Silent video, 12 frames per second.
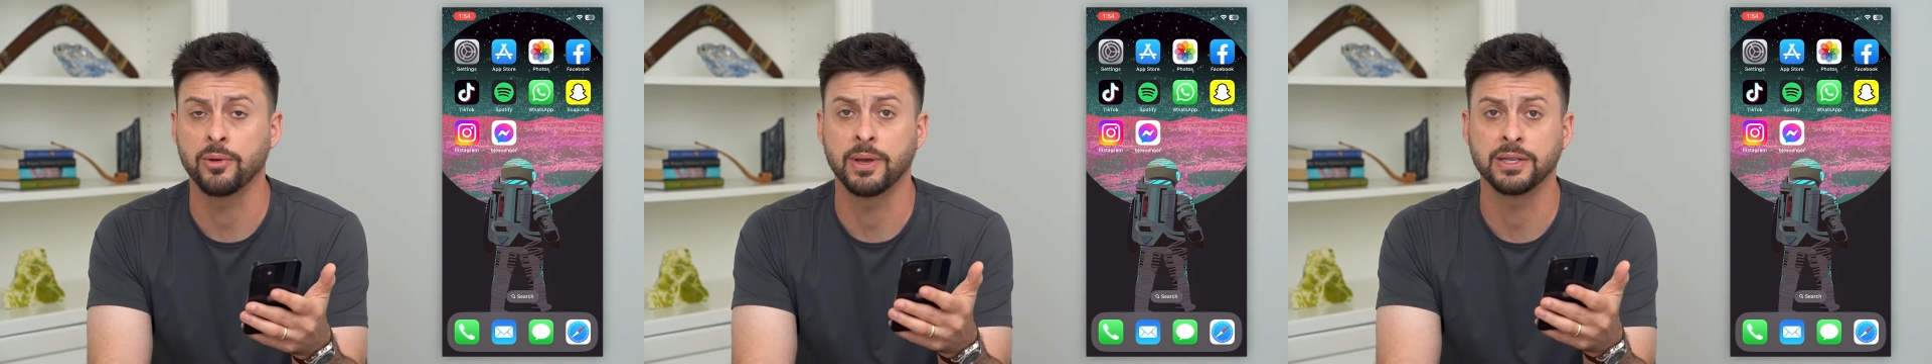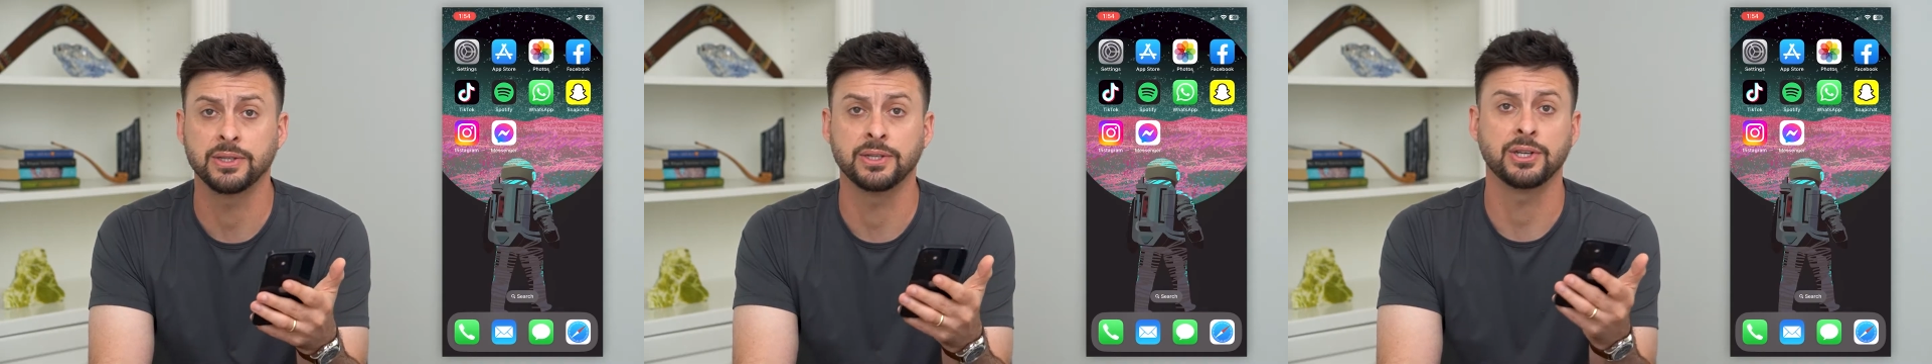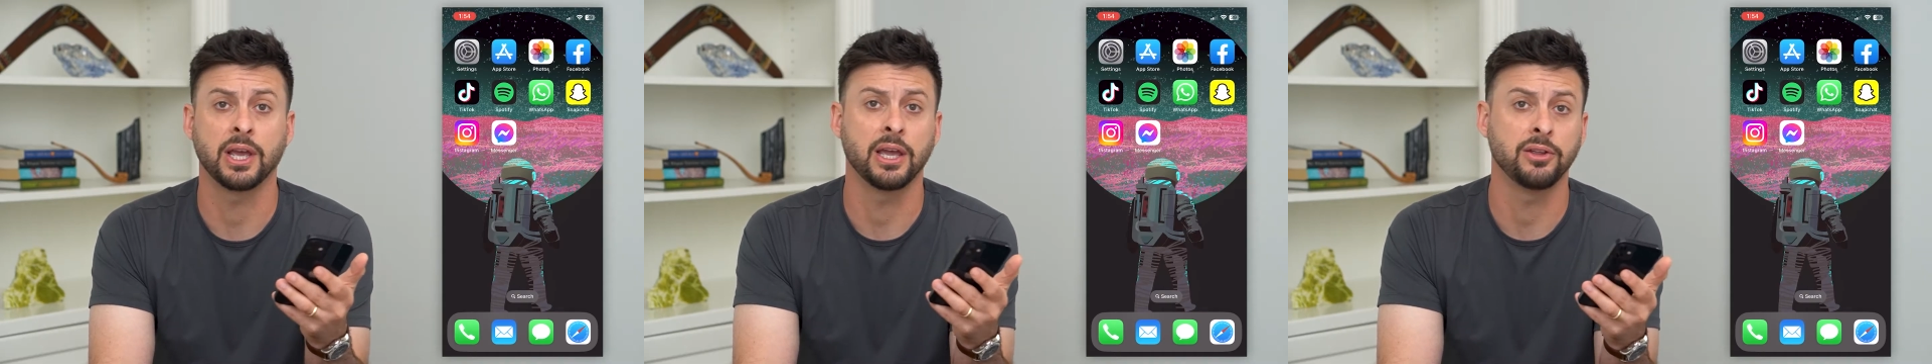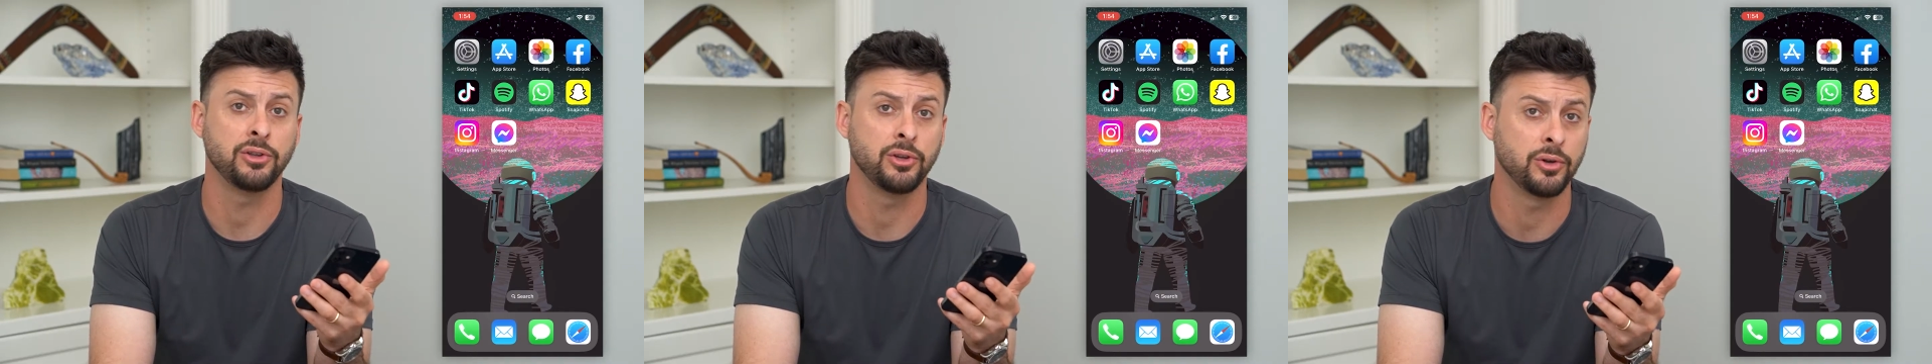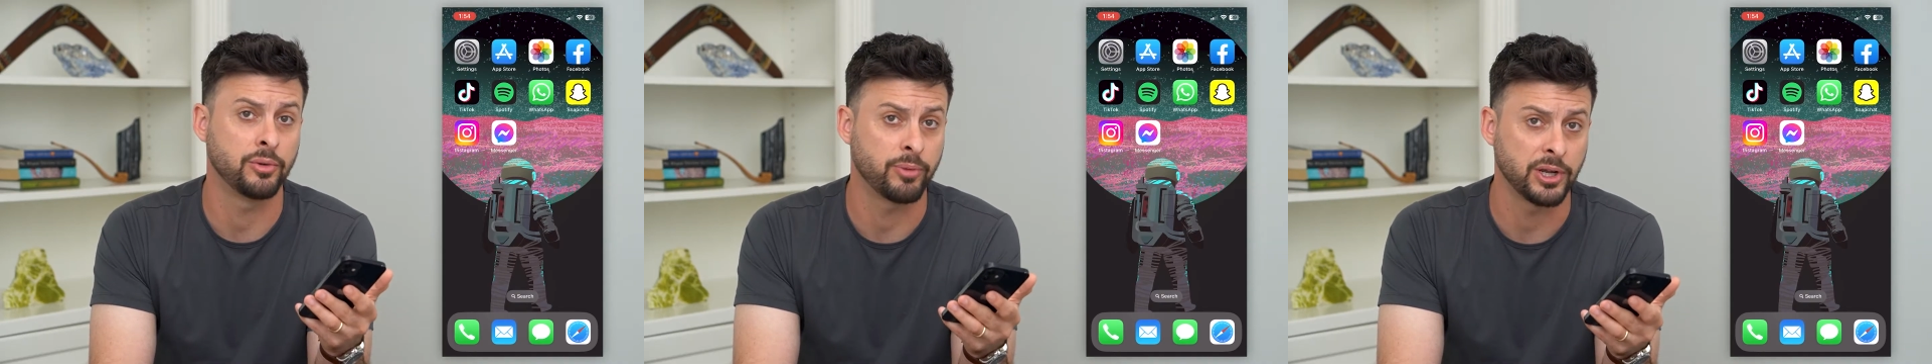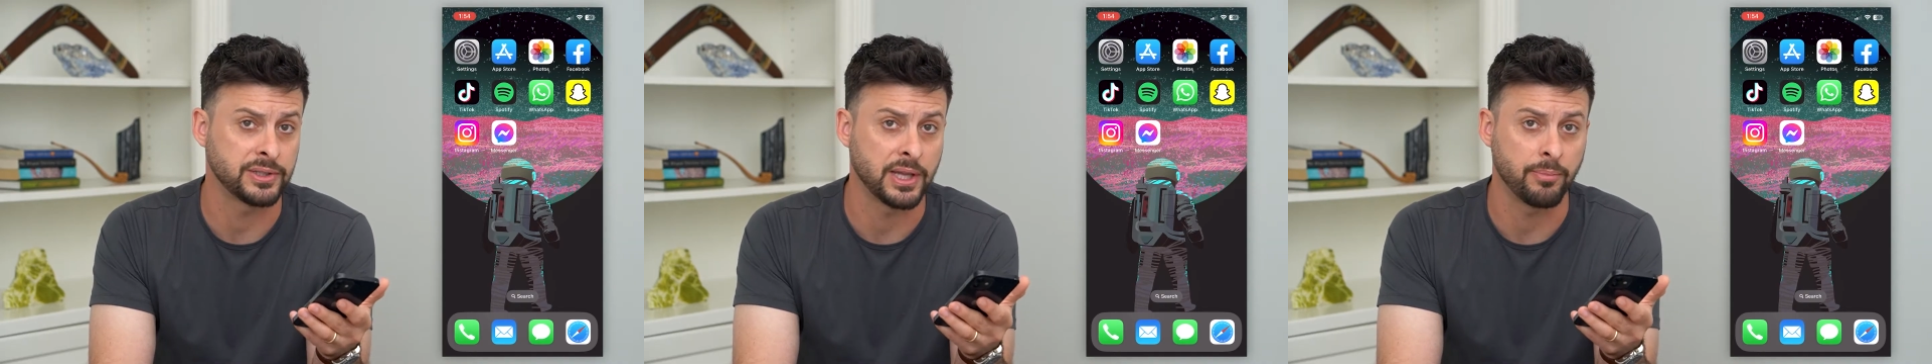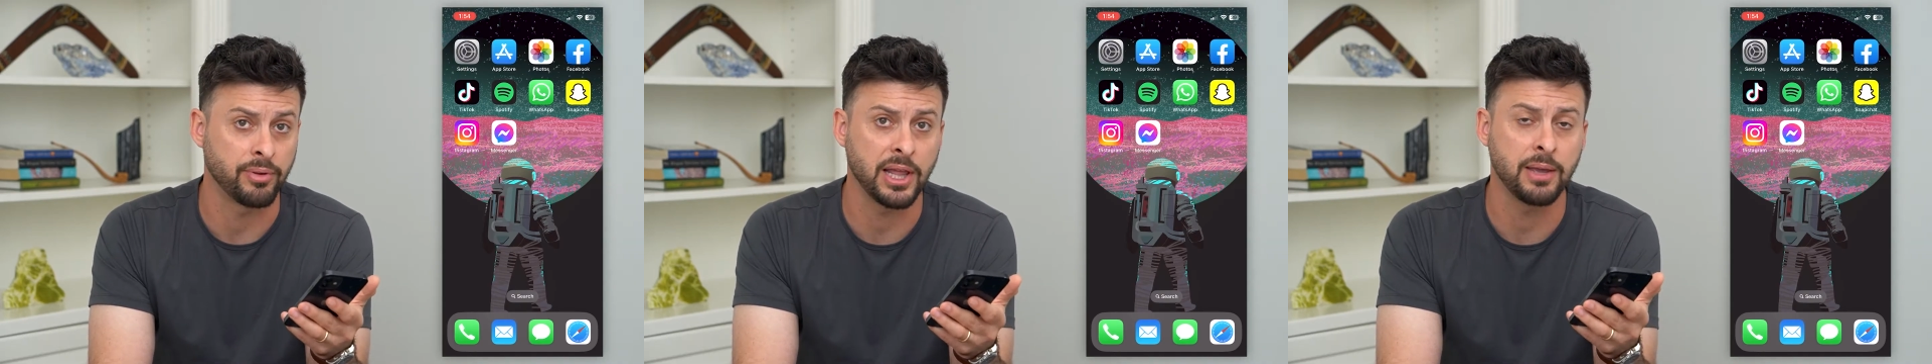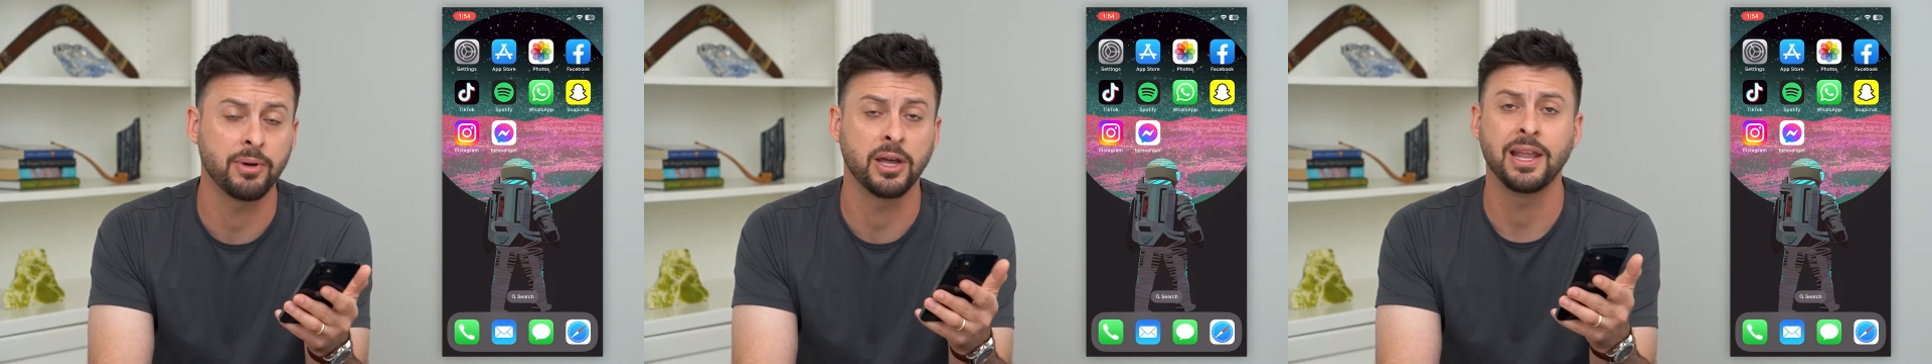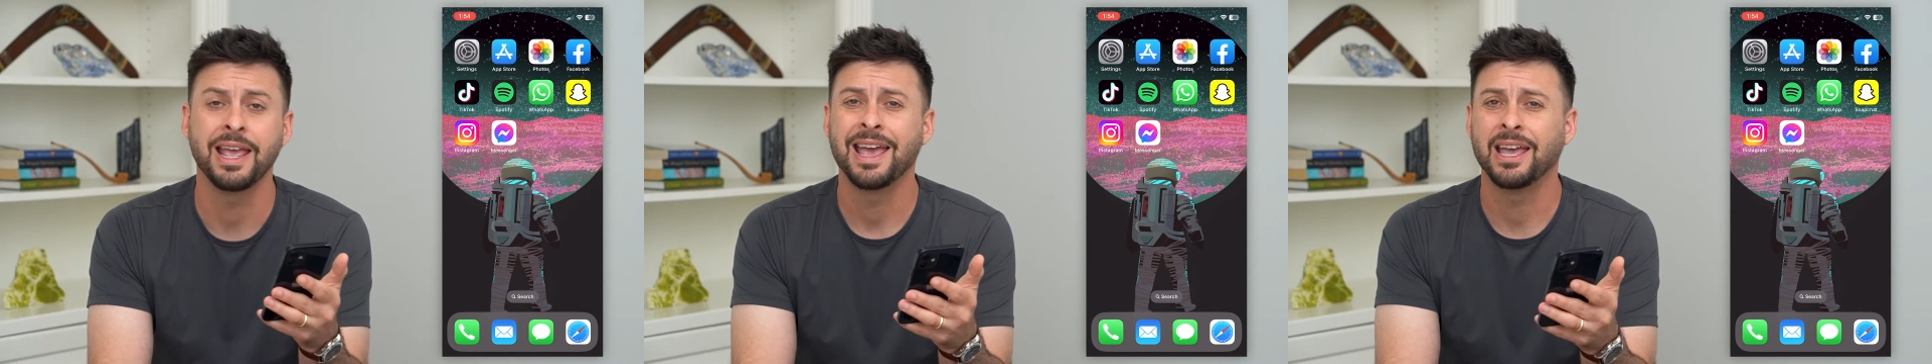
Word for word: message and you press that play button